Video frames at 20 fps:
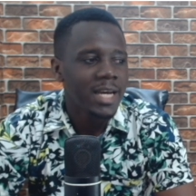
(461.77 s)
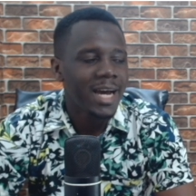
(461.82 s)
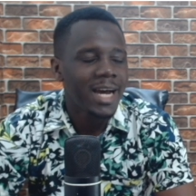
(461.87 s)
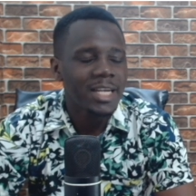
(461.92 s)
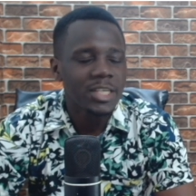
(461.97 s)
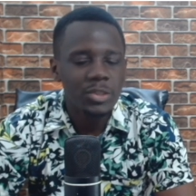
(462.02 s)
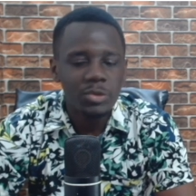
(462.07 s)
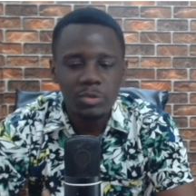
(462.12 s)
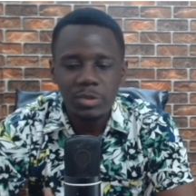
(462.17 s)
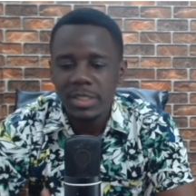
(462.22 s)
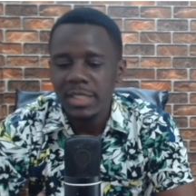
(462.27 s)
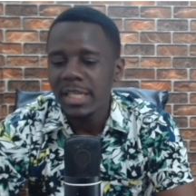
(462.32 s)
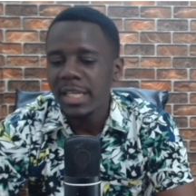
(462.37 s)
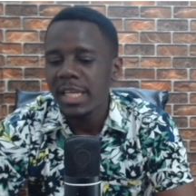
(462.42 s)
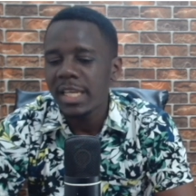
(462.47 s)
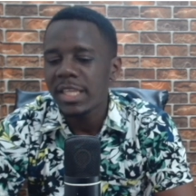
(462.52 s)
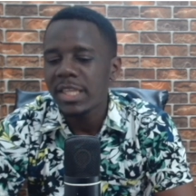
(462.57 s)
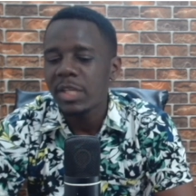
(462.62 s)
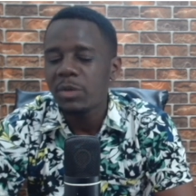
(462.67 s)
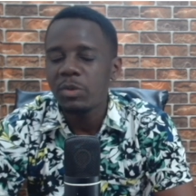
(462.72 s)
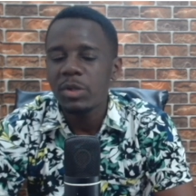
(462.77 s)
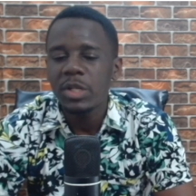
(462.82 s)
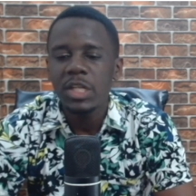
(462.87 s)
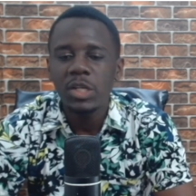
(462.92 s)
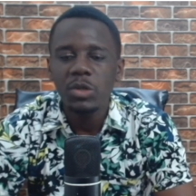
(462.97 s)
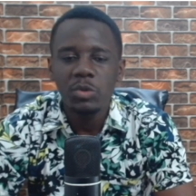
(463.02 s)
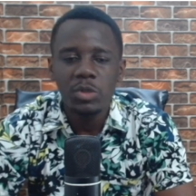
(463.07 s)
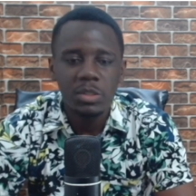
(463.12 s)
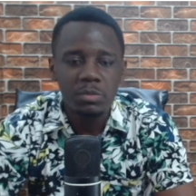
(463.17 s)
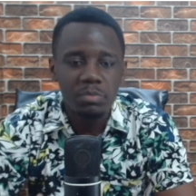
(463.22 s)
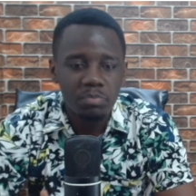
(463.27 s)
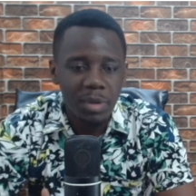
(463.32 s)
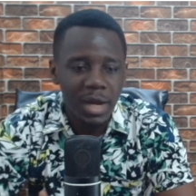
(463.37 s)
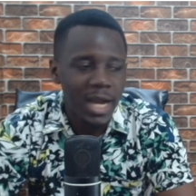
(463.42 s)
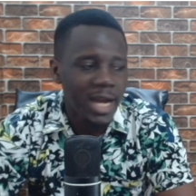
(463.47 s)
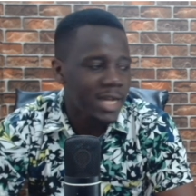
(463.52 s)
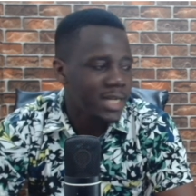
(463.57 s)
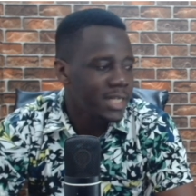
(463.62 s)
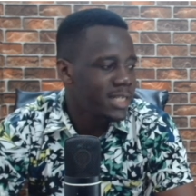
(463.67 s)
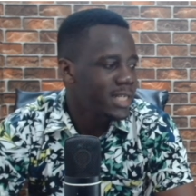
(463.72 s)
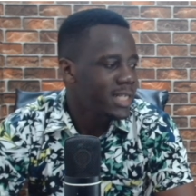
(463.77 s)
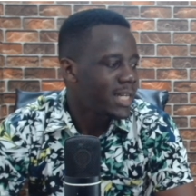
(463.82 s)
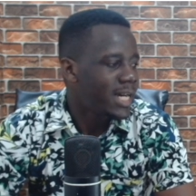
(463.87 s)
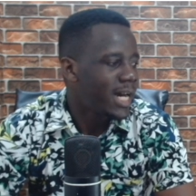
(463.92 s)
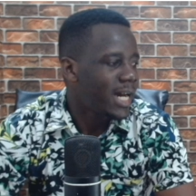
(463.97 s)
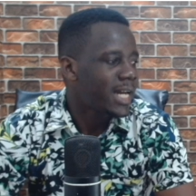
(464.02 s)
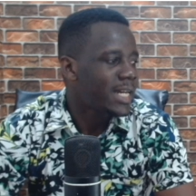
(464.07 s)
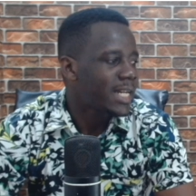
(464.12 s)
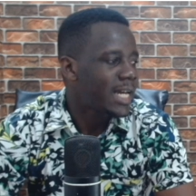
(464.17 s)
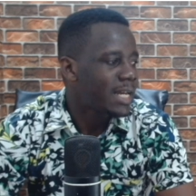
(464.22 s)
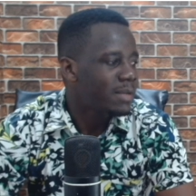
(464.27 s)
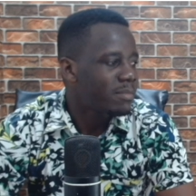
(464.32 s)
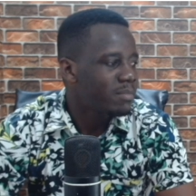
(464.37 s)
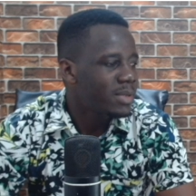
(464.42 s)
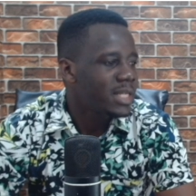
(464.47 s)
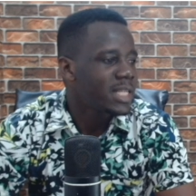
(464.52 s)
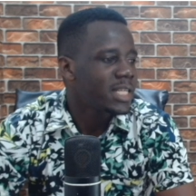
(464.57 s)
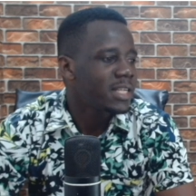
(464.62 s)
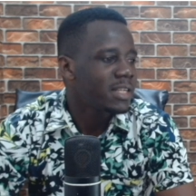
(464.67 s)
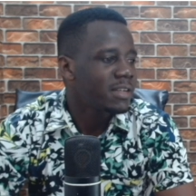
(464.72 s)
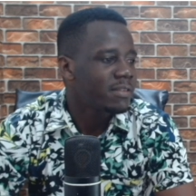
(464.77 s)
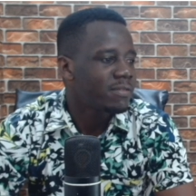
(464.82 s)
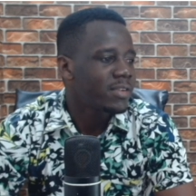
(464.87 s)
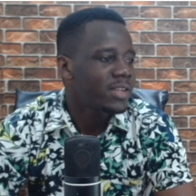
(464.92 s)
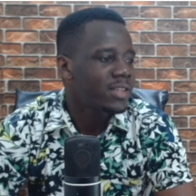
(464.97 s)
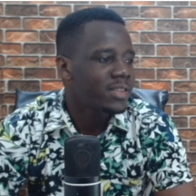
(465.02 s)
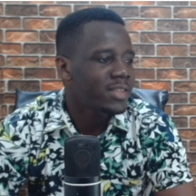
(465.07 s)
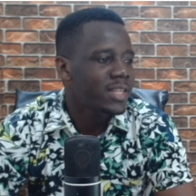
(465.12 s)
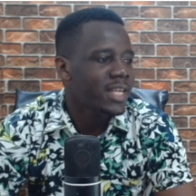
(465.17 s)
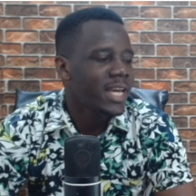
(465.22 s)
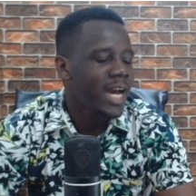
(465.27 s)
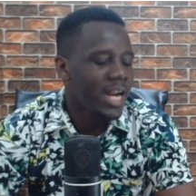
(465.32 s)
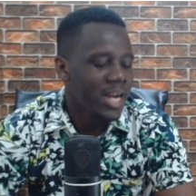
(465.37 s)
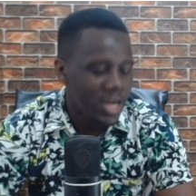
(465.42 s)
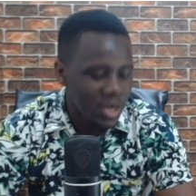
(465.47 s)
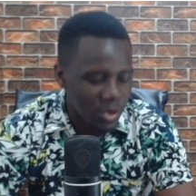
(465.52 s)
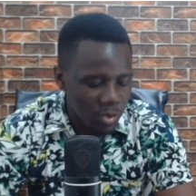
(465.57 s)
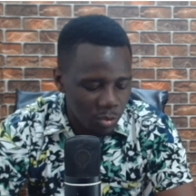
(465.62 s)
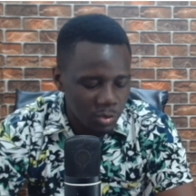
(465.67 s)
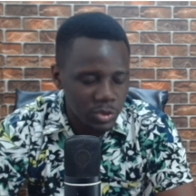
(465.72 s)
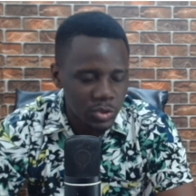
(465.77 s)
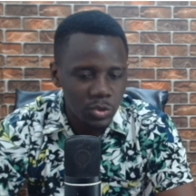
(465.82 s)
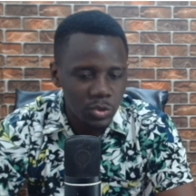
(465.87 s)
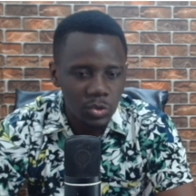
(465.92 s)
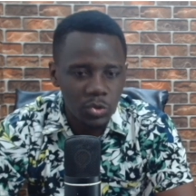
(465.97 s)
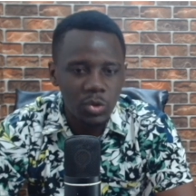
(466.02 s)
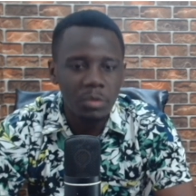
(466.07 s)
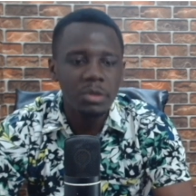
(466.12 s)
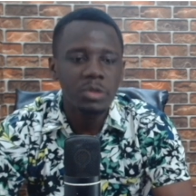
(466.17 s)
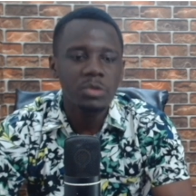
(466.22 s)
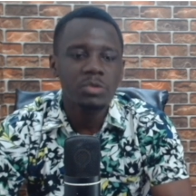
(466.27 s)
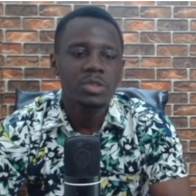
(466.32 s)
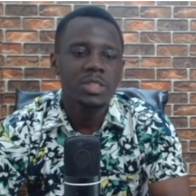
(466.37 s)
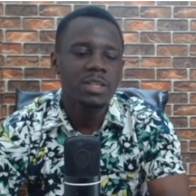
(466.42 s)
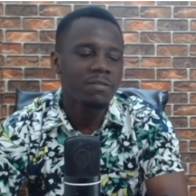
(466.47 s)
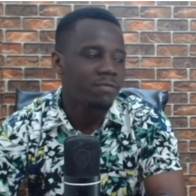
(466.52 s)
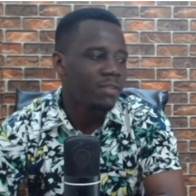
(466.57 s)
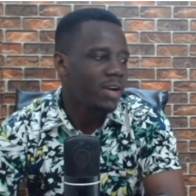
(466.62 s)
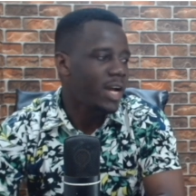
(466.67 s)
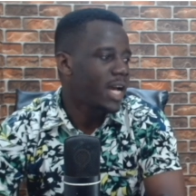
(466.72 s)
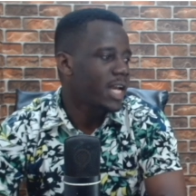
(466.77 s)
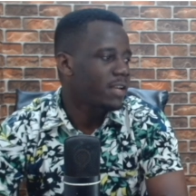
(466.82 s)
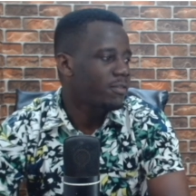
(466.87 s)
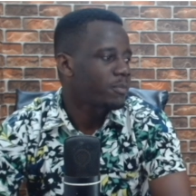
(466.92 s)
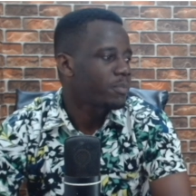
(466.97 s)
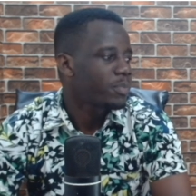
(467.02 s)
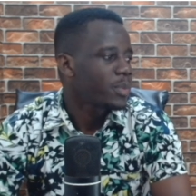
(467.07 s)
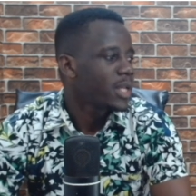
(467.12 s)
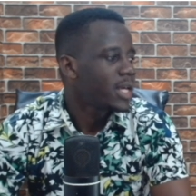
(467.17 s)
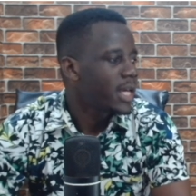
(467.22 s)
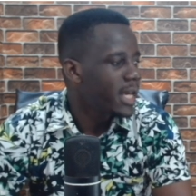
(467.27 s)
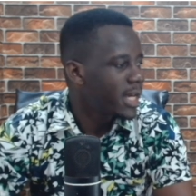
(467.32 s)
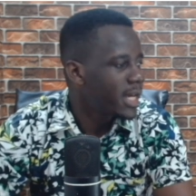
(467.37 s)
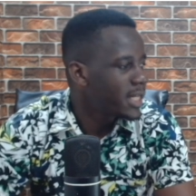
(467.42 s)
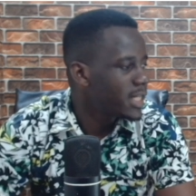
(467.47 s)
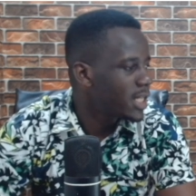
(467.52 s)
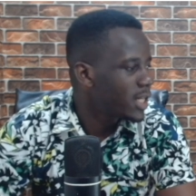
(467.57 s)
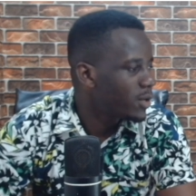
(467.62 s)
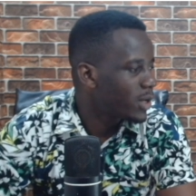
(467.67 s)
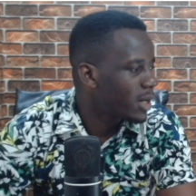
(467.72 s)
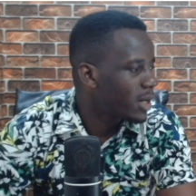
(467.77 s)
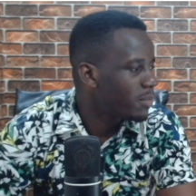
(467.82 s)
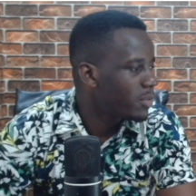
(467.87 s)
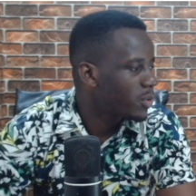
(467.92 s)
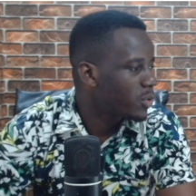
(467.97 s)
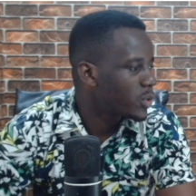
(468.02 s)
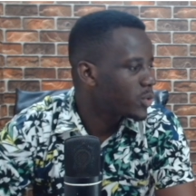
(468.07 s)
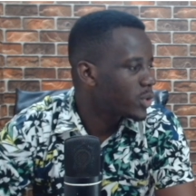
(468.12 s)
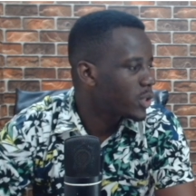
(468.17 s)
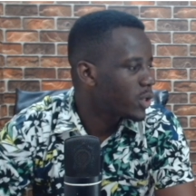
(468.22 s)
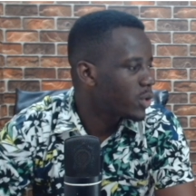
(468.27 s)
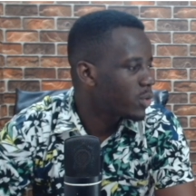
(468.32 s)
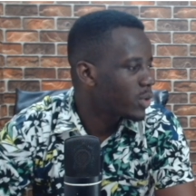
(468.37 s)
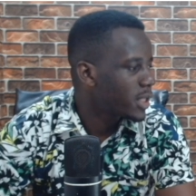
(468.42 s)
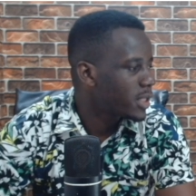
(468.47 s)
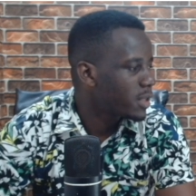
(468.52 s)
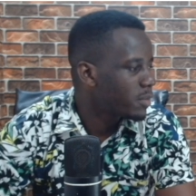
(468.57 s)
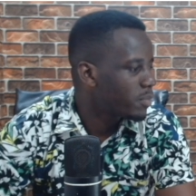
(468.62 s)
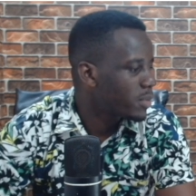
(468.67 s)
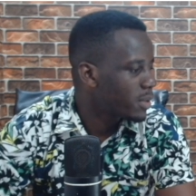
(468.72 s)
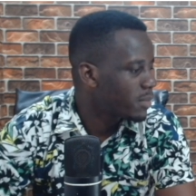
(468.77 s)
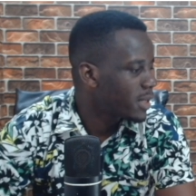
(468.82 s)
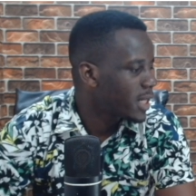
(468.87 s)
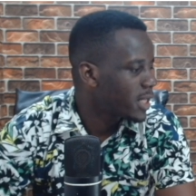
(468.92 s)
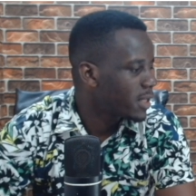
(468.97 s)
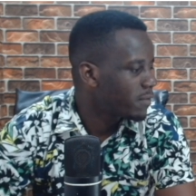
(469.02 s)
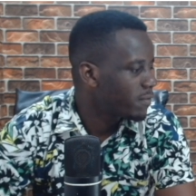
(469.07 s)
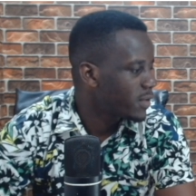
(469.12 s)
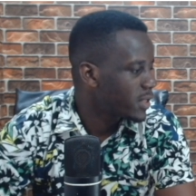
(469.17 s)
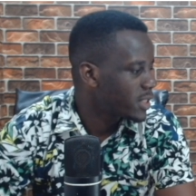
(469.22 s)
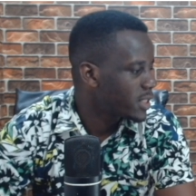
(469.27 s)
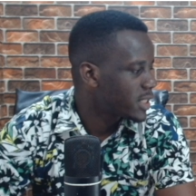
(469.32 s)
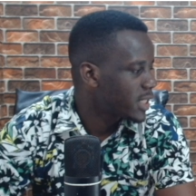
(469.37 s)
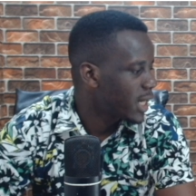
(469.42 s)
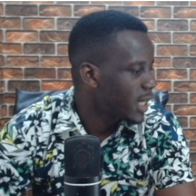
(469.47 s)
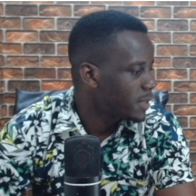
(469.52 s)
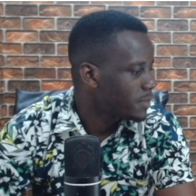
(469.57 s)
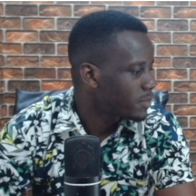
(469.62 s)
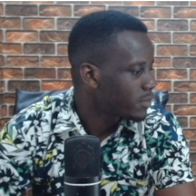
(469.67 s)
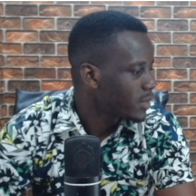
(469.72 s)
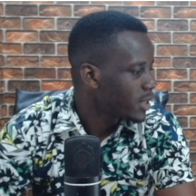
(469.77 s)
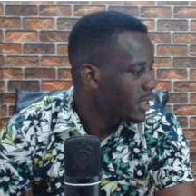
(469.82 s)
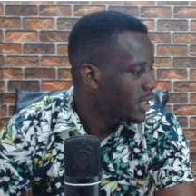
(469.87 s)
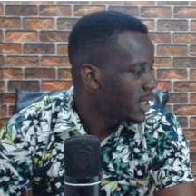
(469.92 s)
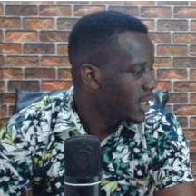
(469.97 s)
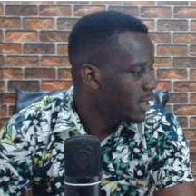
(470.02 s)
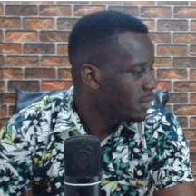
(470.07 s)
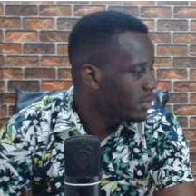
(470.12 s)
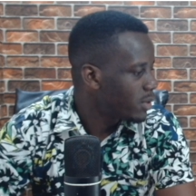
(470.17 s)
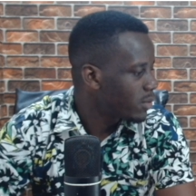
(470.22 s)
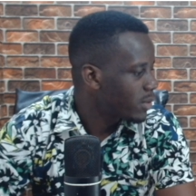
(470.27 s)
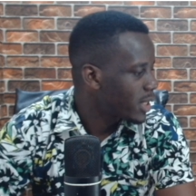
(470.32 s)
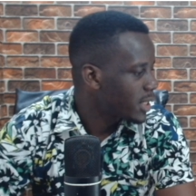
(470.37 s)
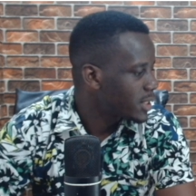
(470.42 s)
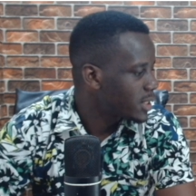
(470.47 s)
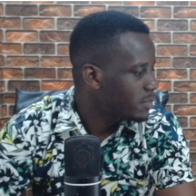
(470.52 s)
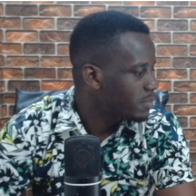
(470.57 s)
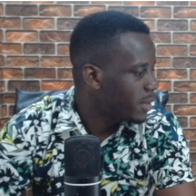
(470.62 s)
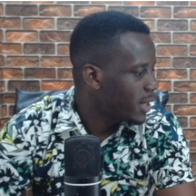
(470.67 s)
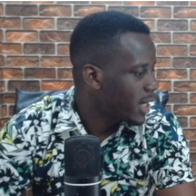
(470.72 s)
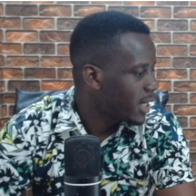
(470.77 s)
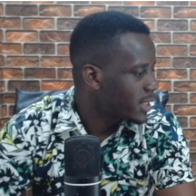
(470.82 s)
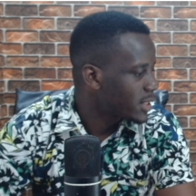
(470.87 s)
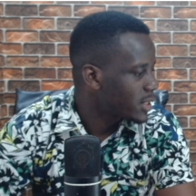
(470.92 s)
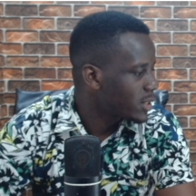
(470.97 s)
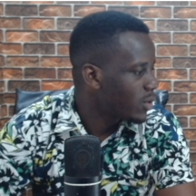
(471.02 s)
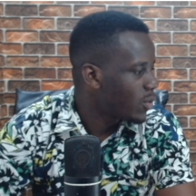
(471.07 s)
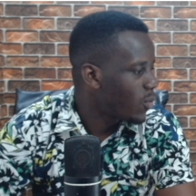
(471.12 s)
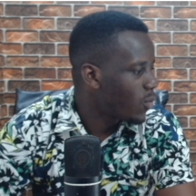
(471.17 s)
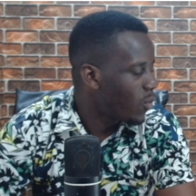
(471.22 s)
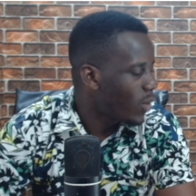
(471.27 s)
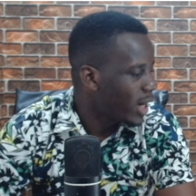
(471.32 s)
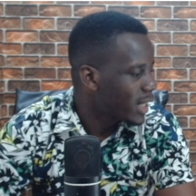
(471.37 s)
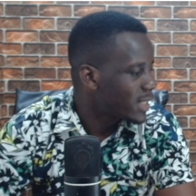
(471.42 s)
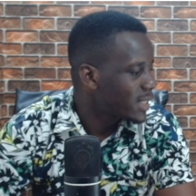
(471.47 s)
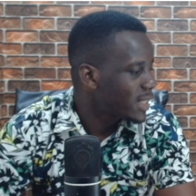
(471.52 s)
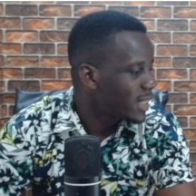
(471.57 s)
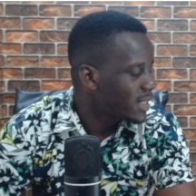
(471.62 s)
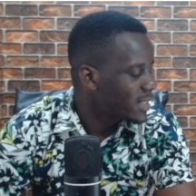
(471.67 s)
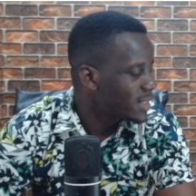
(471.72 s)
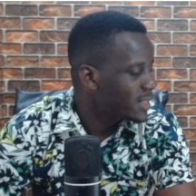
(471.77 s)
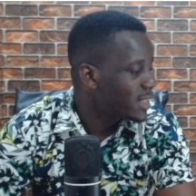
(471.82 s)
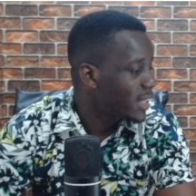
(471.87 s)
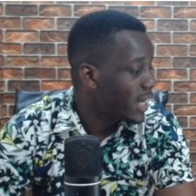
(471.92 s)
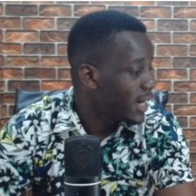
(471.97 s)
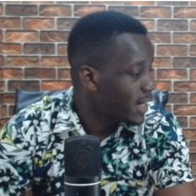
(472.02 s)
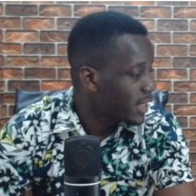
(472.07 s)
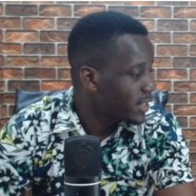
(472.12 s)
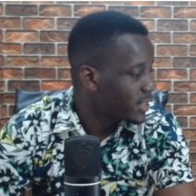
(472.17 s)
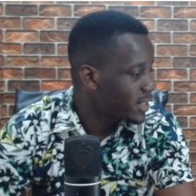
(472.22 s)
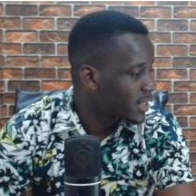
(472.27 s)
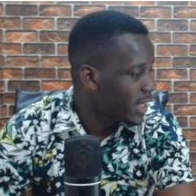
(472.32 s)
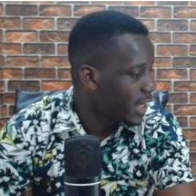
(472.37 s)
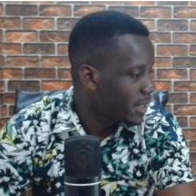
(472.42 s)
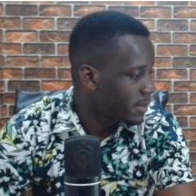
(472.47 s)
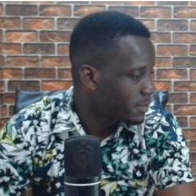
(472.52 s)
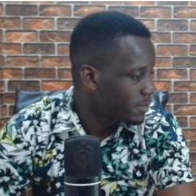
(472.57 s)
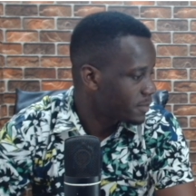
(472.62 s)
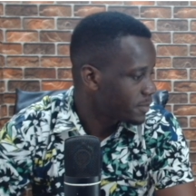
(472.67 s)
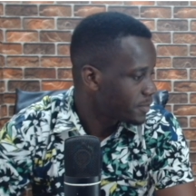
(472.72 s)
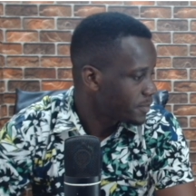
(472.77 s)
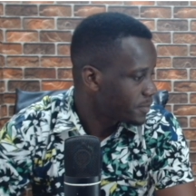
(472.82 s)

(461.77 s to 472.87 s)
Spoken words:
And today they really looked bad and I believe they are not going to survive any longer because when you look at the Premier League fixture, let me look at Spurs. What is their next game?